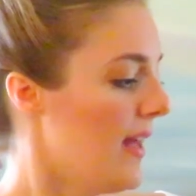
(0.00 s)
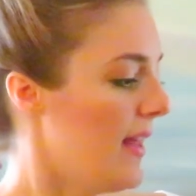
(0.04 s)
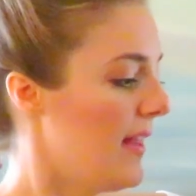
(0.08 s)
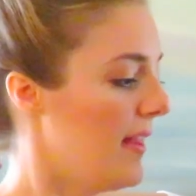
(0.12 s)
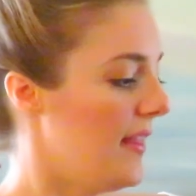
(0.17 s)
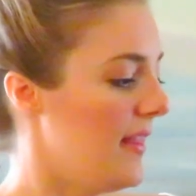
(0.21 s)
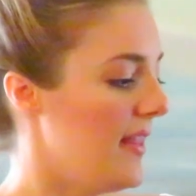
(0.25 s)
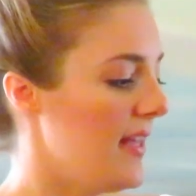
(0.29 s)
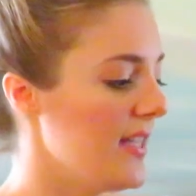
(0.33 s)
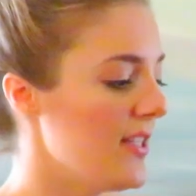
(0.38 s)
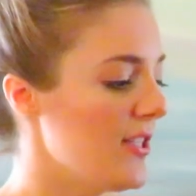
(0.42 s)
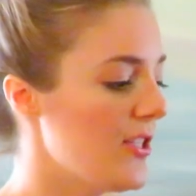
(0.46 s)

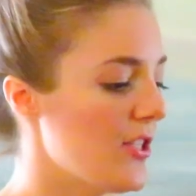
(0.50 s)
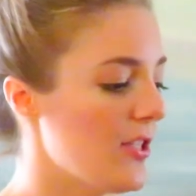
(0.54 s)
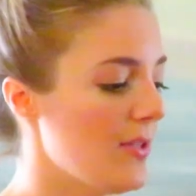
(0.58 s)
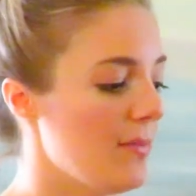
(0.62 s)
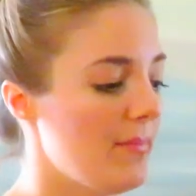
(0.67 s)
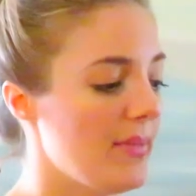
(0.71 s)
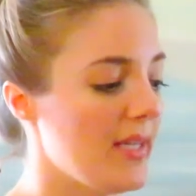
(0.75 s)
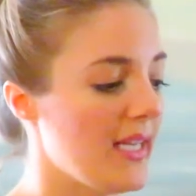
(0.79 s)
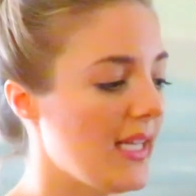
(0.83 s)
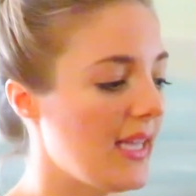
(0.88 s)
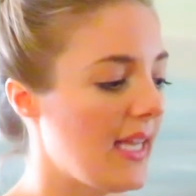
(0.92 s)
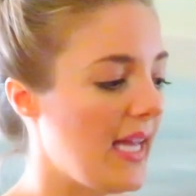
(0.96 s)
This should
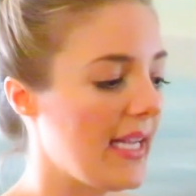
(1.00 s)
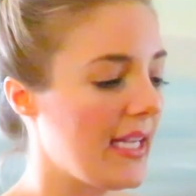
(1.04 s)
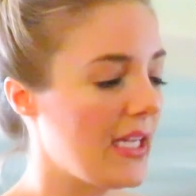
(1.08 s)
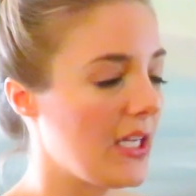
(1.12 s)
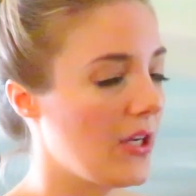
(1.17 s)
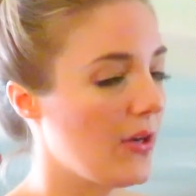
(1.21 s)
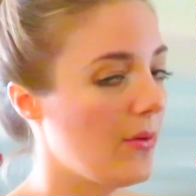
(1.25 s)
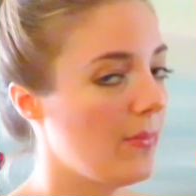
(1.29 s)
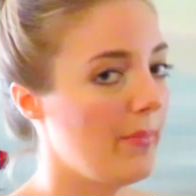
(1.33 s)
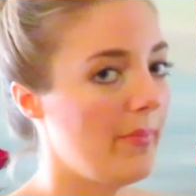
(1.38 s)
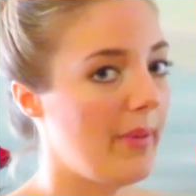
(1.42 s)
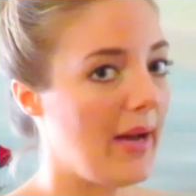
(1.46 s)
be like
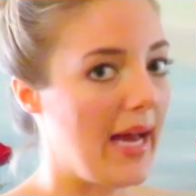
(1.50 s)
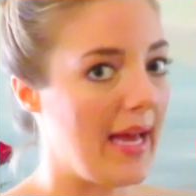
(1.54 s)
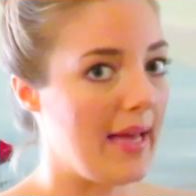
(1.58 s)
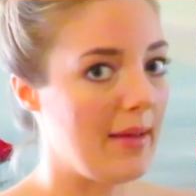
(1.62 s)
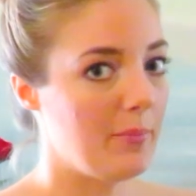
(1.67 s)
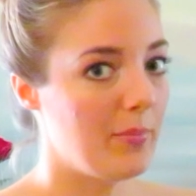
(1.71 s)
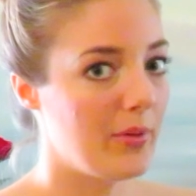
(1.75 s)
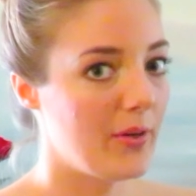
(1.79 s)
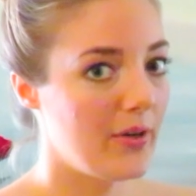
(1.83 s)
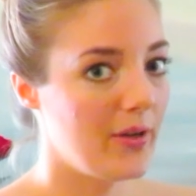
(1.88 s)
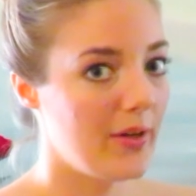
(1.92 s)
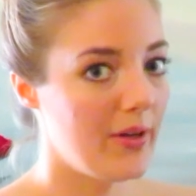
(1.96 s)
your
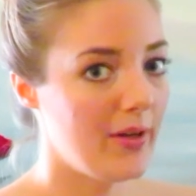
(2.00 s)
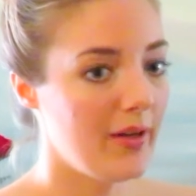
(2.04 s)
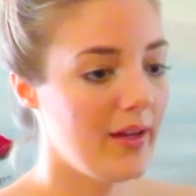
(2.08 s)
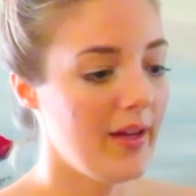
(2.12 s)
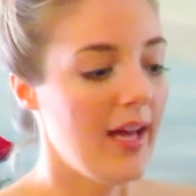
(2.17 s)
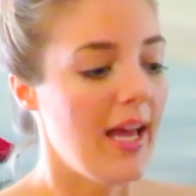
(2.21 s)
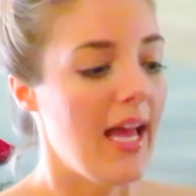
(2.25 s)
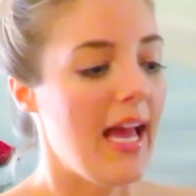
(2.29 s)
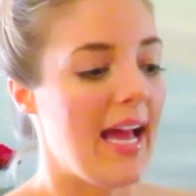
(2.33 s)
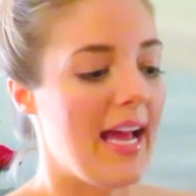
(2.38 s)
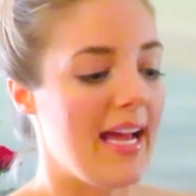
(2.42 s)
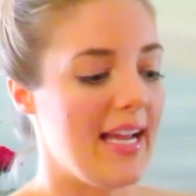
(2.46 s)
Bible,
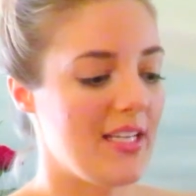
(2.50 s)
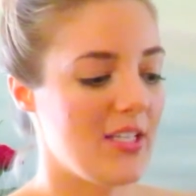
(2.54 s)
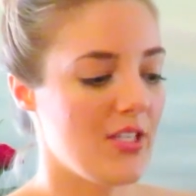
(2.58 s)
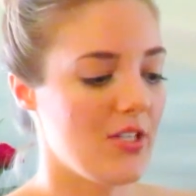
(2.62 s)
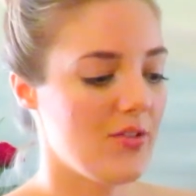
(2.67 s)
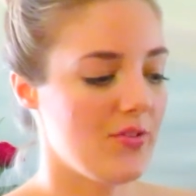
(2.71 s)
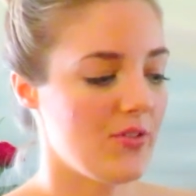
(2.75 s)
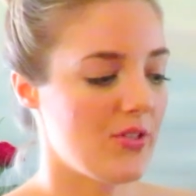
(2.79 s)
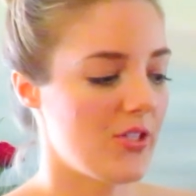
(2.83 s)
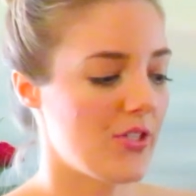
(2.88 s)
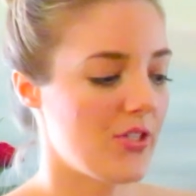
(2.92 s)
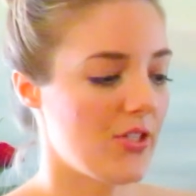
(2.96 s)
and
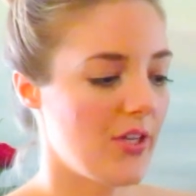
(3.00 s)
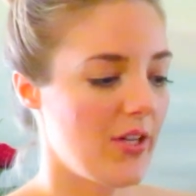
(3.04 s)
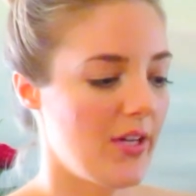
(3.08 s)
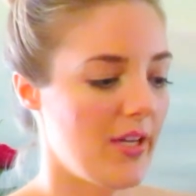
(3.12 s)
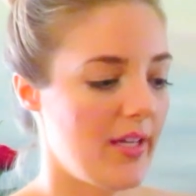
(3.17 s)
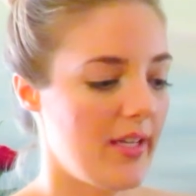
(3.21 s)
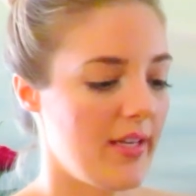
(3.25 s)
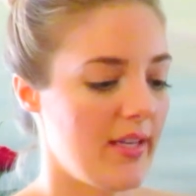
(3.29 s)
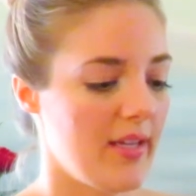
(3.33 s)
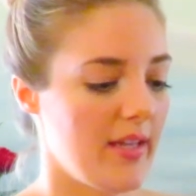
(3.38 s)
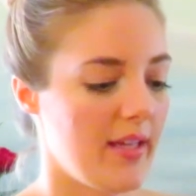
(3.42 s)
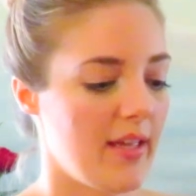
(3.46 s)
you
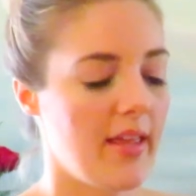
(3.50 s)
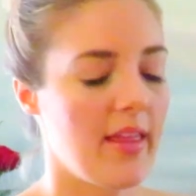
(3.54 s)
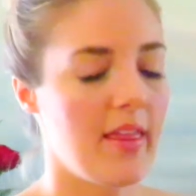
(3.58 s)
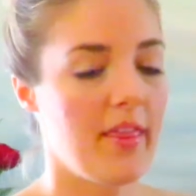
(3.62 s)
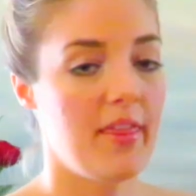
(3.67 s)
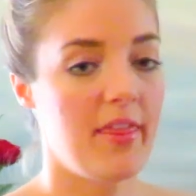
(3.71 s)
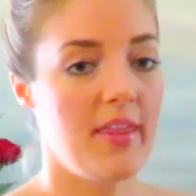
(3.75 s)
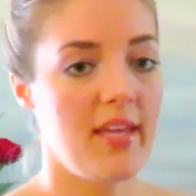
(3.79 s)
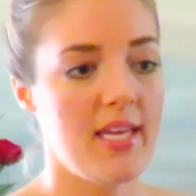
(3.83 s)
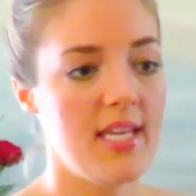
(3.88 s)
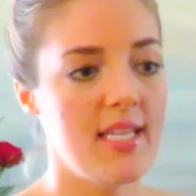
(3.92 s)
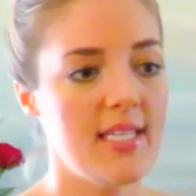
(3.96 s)
should,
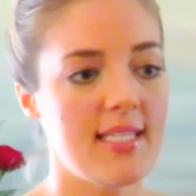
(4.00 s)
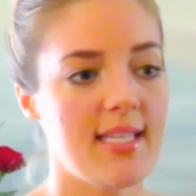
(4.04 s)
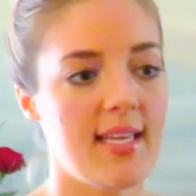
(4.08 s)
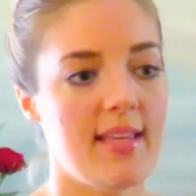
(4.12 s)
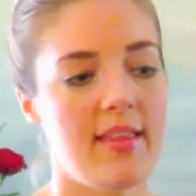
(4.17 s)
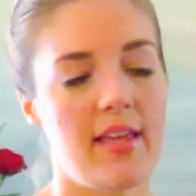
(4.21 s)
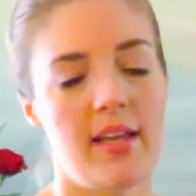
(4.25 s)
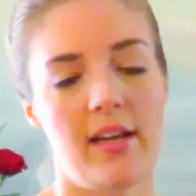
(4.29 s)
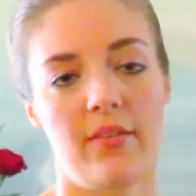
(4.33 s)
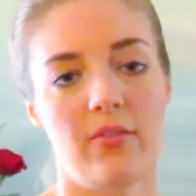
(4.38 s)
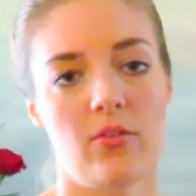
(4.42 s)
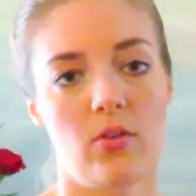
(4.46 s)
this,
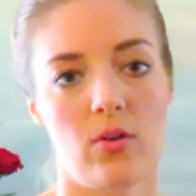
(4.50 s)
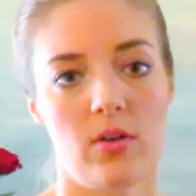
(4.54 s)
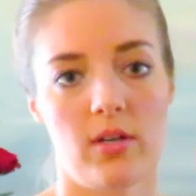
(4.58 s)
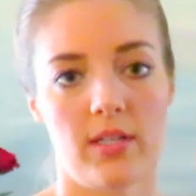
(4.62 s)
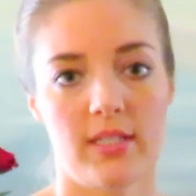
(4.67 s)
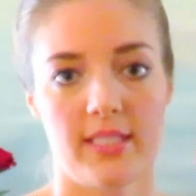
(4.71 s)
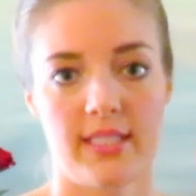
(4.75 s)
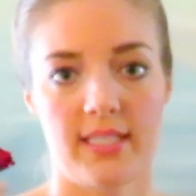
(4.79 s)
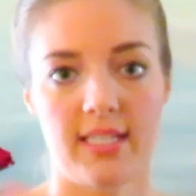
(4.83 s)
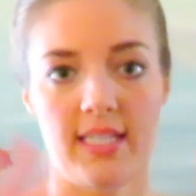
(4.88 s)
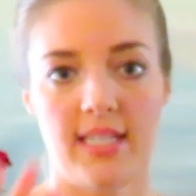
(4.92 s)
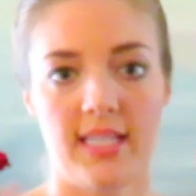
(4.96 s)
and then of
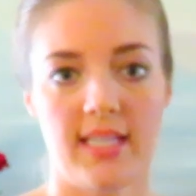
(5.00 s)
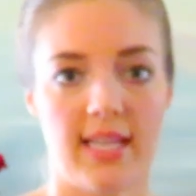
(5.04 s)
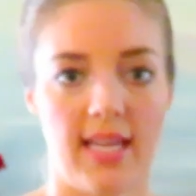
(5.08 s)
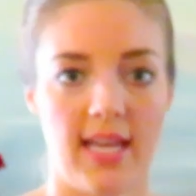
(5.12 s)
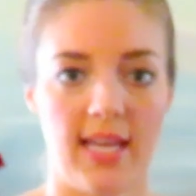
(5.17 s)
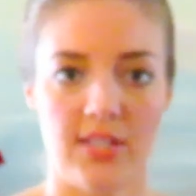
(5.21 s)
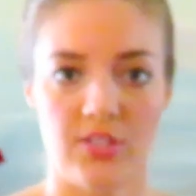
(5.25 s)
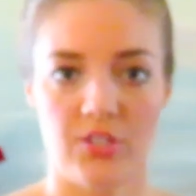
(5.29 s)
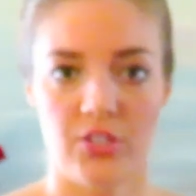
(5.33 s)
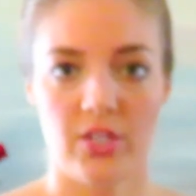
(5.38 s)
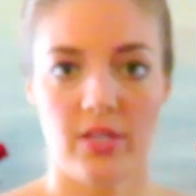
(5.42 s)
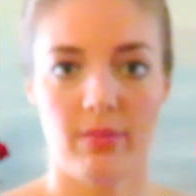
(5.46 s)
course
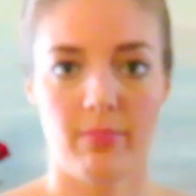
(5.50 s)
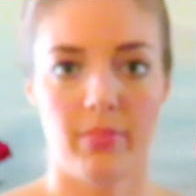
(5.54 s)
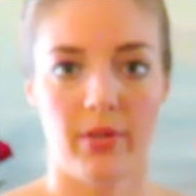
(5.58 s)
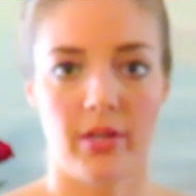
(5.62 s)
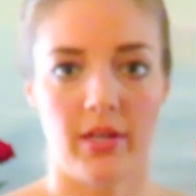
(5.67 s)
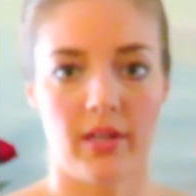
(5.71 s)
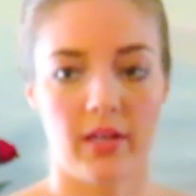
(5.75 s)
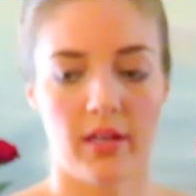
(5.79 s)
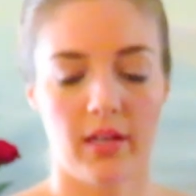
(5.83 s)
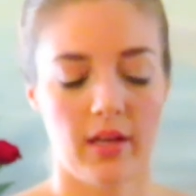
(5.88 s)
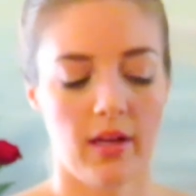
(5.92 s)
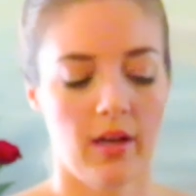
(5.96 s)
EKG
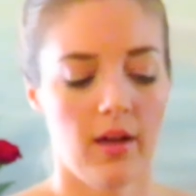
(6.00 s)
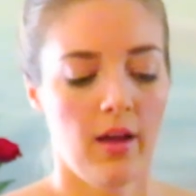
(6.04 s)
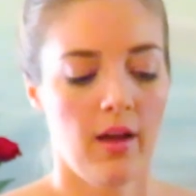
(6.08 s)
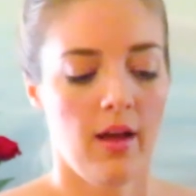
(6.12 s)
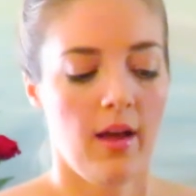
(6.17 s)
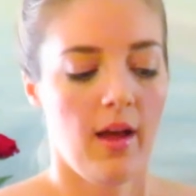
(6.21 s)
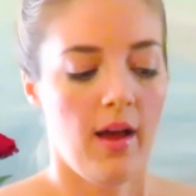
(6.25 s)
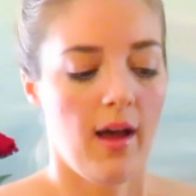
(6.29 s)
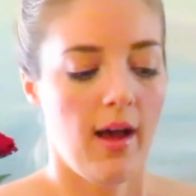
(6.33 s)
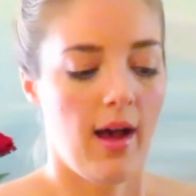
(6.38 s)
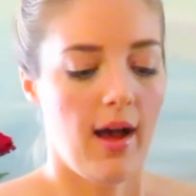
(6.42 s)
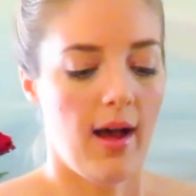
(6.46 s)
book.
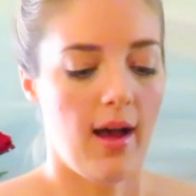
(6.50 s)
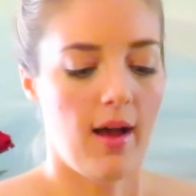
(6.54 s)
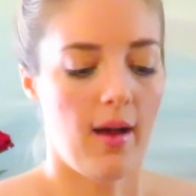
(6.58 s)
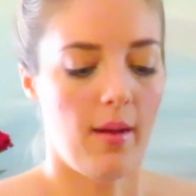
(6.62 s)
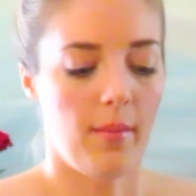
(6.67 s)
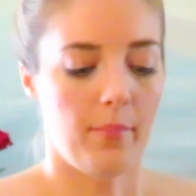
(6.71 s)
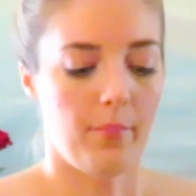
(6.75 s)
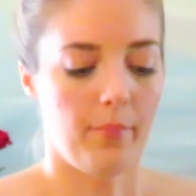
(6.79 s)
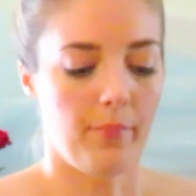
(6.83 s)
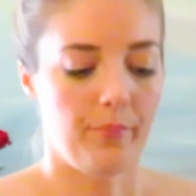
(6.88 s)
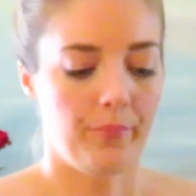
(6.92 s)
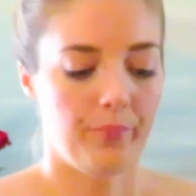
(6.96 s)

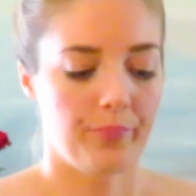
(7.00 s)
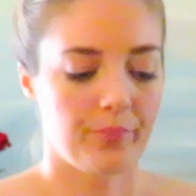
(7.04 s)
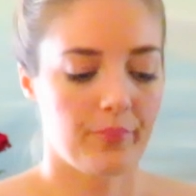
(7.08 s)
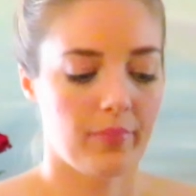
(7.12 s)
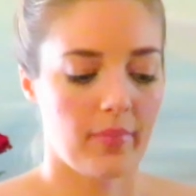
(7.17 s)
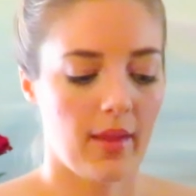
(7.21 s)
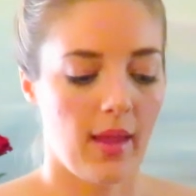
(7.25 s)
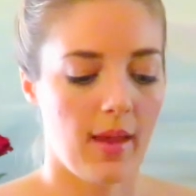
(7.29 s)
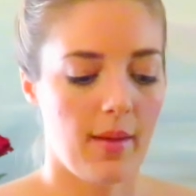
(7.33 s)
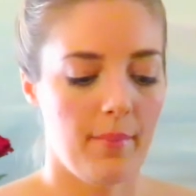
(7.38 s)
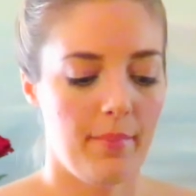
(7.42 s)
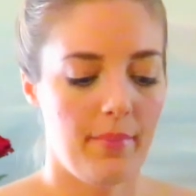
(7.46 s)

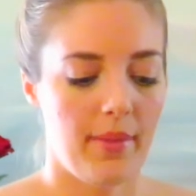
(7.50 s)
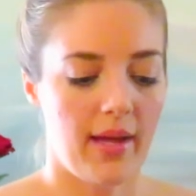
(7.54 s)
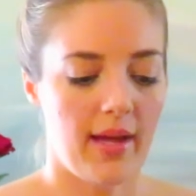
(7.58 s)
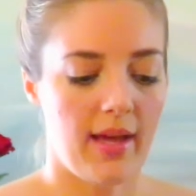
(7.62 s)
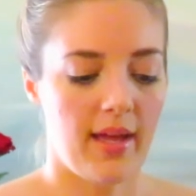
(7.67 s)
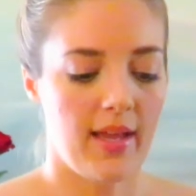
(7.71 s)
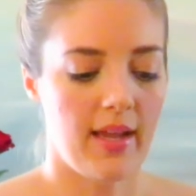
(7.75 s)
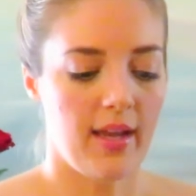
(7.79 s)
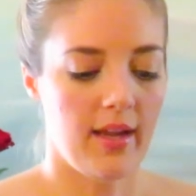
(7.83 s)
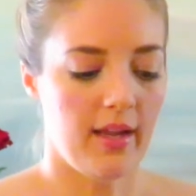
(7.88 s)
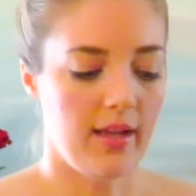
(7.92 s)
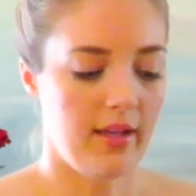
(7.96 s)

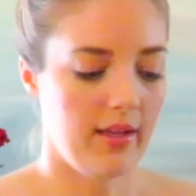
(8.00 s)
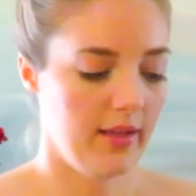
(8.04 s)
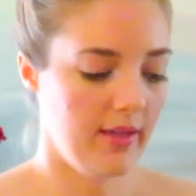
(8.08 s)
But